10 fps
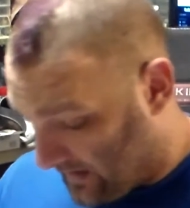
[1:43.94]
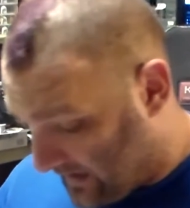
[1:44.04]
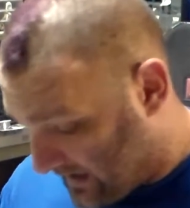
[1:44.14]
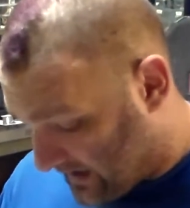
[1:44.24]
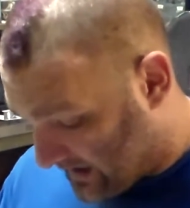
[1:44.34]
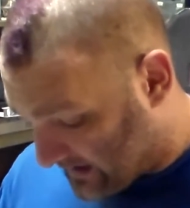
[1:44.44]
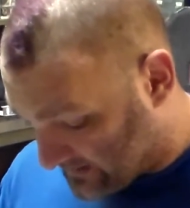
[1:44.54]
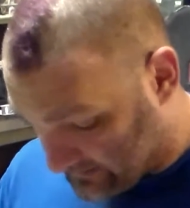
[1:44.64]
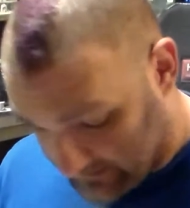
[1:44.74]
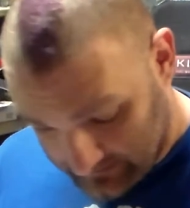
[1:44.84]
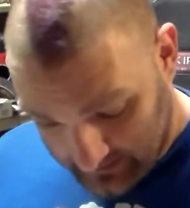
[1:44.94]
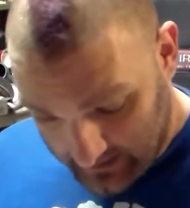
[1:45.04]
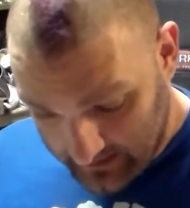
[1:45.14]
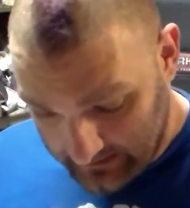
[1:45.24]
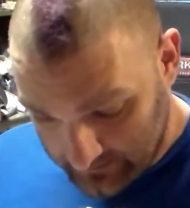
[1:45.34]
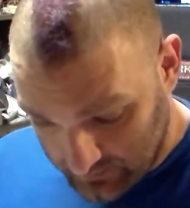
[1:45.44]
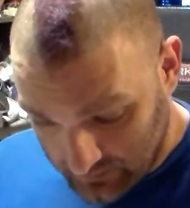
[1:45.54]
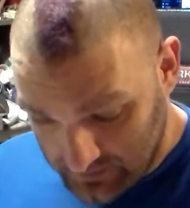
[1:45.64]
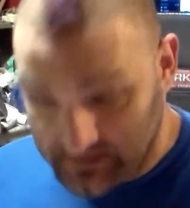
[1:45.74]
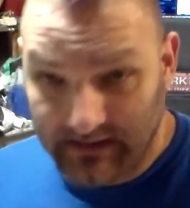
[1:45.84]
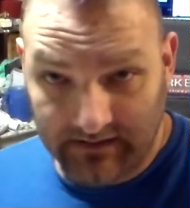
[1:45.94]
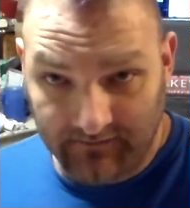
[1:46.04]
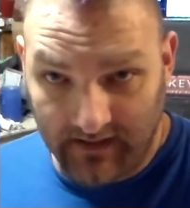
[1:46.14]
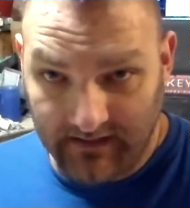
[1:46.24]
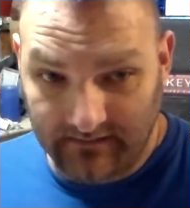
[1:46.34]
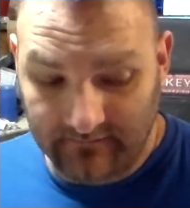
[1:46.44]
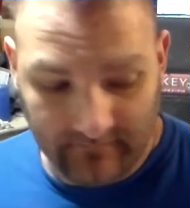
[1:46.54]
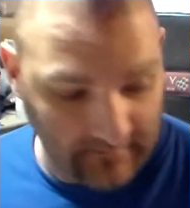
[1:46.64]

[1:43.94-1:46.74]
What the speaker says: And this kit is gorgeous. Yes, I've taken